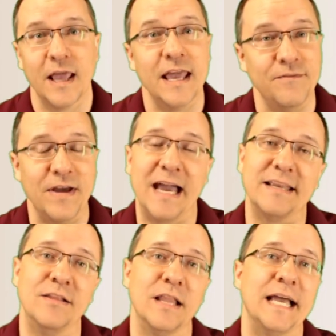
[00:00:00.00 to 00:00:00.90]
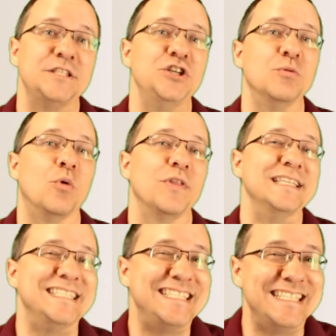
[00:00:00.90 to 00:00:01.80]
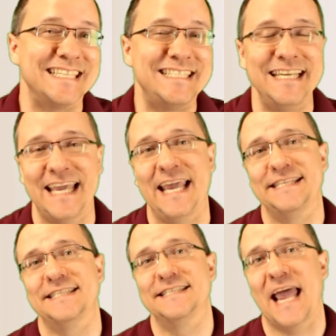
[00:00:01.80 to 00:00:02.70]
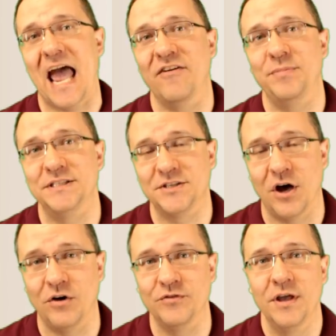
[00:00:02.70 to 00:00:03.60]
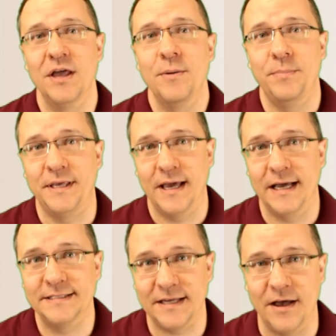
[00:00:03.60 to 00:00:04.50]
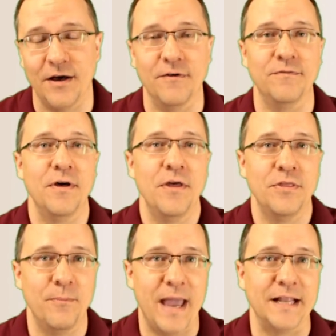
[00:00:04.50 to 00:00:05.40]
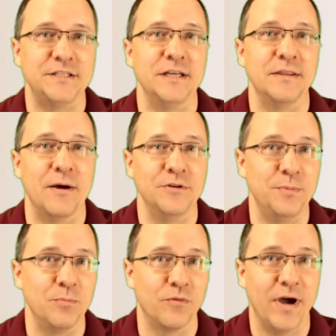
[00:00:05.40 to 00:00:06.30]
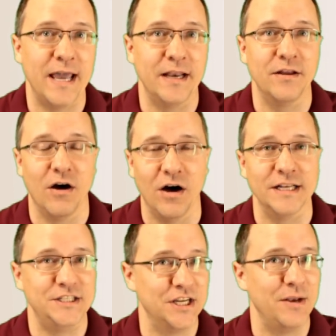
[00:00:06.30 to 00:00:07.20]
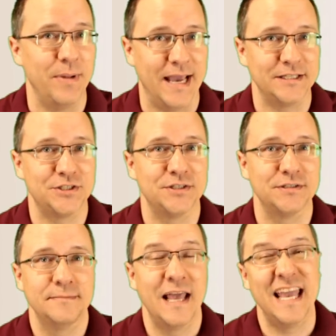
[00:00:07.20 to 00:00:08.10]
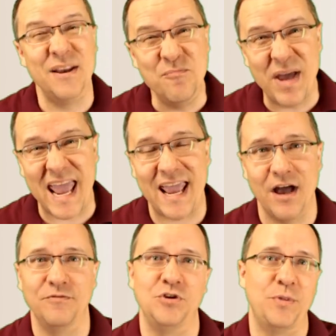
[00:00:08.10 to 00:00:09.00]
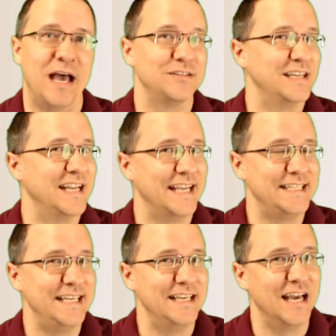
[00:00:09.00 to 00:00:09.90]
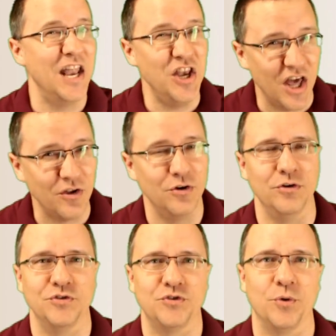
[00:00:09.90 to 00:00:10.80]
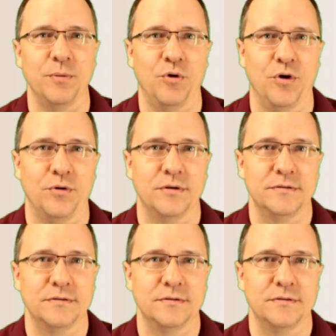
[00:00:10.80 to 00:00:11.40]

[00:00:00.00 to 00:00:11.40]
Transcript: In fact, in the last year, more than 60 cases have been solved because of the matching that was been provided on GEDmatch. In May of 2019, another news story broke.